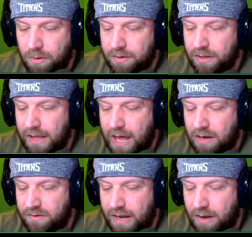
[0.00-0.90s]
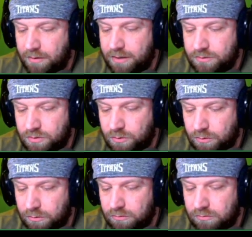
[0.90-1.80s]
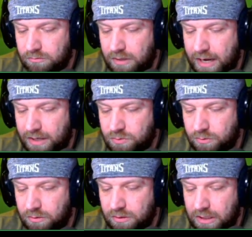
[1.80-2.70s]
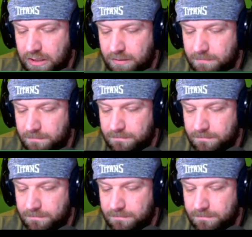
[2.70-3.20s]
burned a lot of it out into actual. Uh,